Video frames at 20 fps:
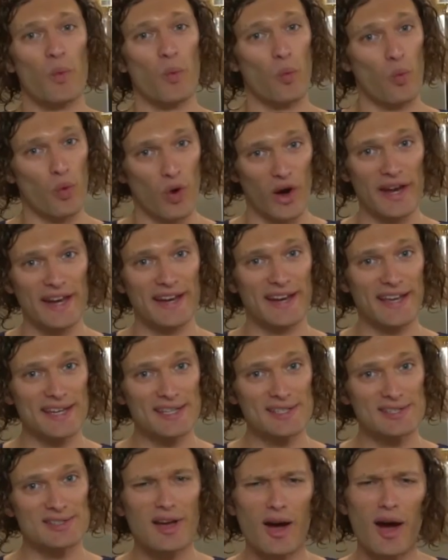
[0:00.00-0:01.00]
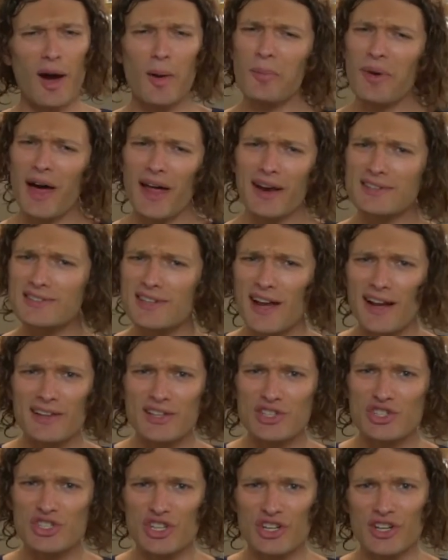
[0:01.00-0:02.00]
What it is, I'm not entirely
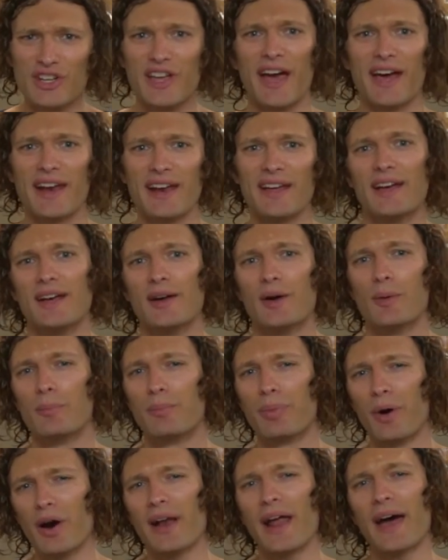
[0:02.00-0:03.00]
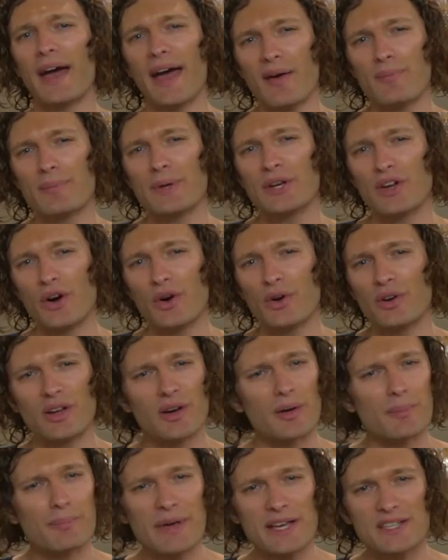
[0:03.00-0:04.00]
sure yet, but I have been known
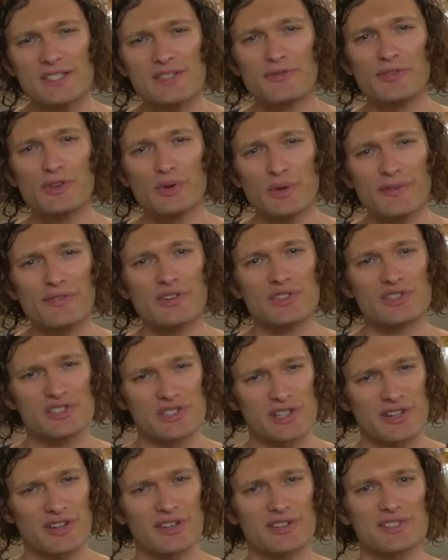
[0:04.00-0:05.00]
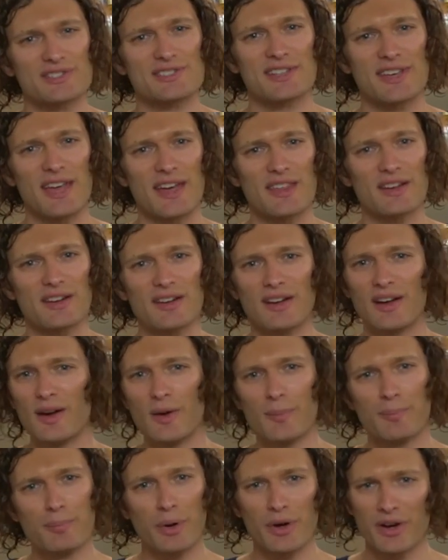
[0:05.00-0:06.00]
to mix a few different cereals together,
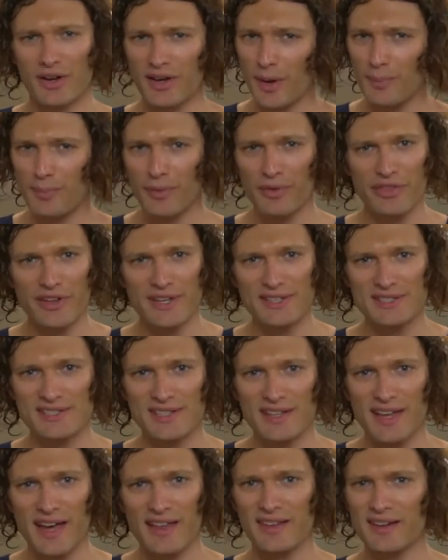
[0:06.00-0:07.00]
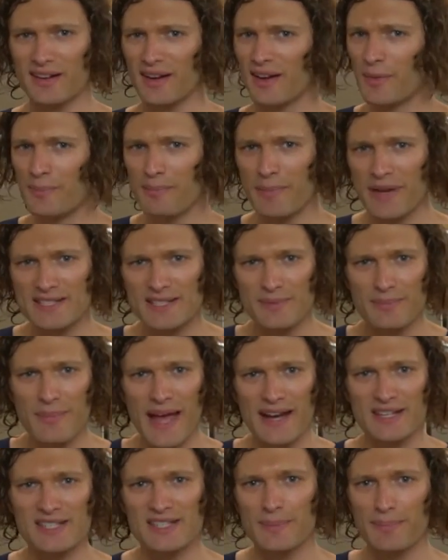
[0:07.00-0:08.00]
put a couple things together, mix and
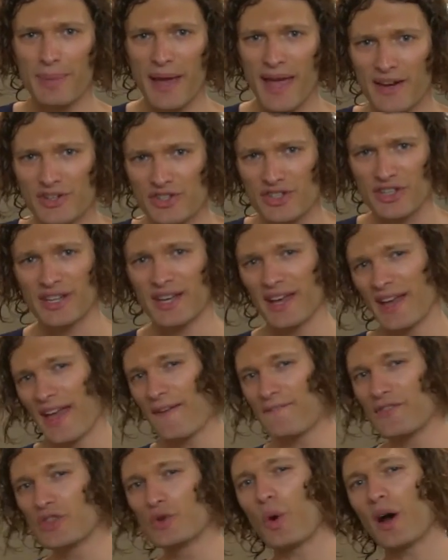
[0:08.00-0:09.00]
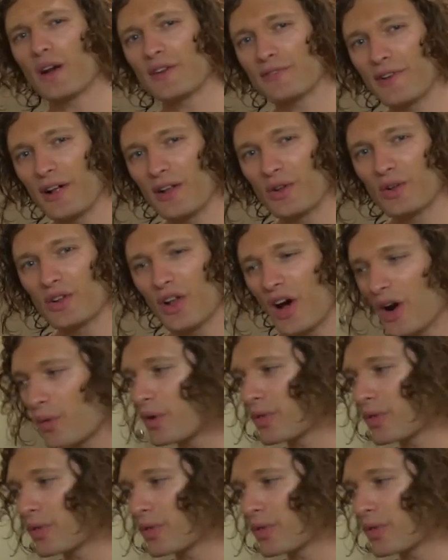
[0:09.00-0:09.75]
match in the pantry. If you want to follow along